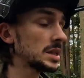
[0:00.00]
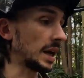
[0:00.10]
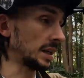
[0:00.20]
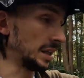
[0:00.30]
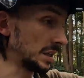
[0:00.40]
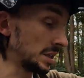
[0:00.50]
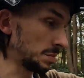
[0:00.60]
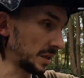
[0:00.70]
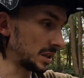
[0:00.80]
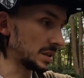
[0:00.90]
techniques,
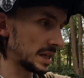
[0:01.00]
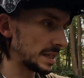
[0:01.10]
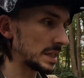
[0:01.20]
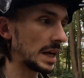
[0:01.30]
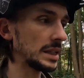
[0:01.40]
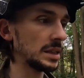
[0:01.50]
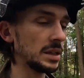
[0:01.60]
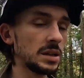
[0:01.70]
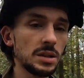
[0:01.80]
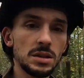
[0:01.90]
because they say
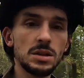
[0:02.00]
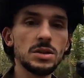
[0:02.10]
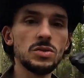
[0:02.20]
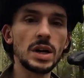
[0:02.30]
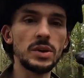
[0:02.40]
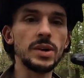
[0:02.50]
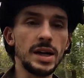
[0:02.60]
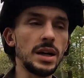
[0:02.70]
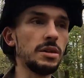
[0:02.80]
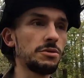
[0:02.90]
that you don't
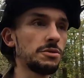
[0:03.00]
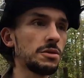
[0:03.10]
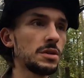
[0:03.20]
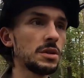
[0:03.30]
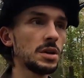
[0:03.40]
have